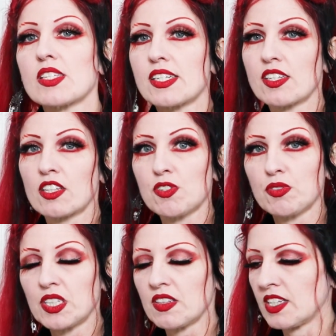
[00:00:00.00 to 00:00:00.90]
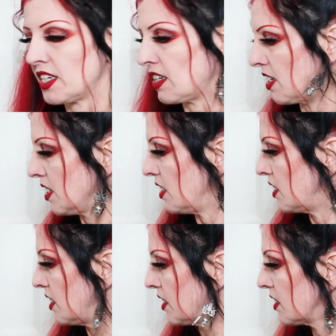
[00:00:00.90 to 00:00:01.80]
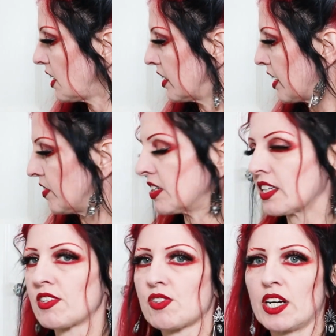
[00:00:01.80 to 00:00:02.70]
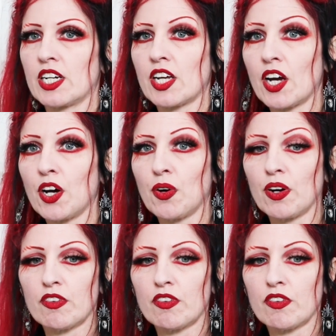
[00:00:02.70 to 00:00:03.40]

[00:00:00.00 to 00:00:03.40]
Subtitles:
slicing those really thin and getting everything else ready to go.